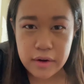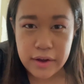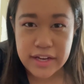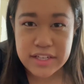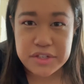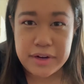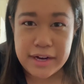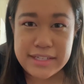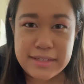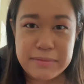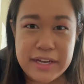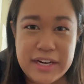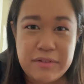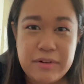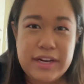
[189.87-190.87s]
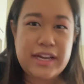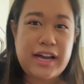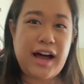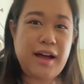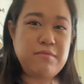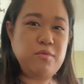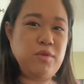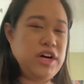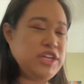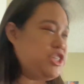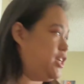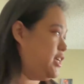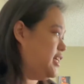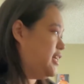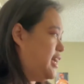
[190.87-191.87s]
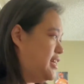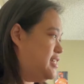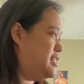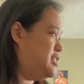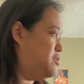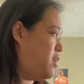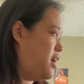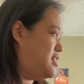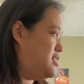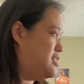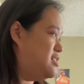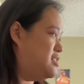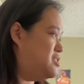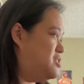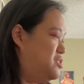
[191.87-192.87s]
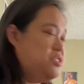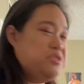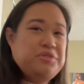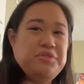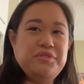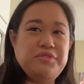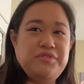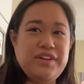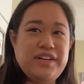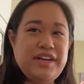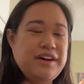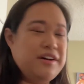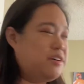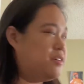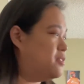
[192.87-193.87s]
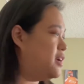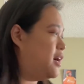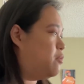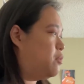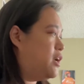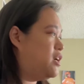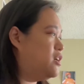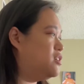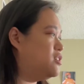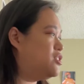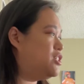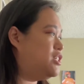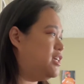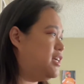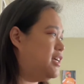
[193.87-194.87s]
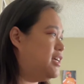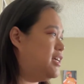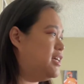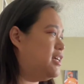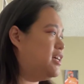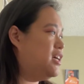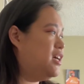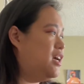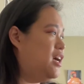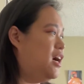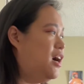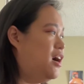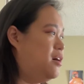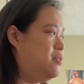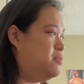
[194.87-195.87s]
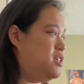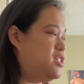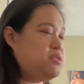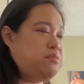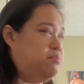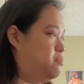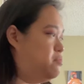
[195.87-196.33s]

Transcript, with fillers: Okay, so as I'm getting ready, I'm watching Kaycee Rice's new video where she um, is